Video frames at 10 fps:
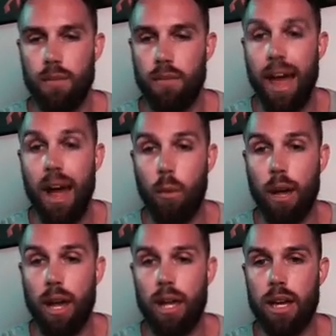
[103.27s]
that
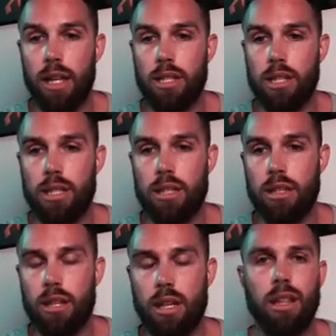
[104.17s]
way, it just,
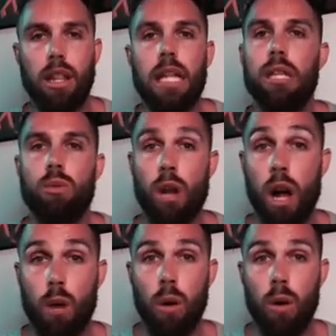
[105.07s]
the leads were
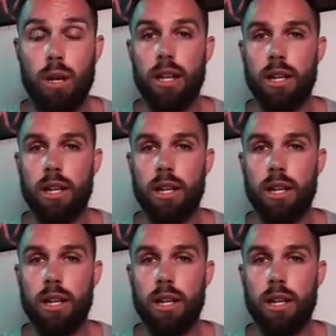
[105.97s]
not quality.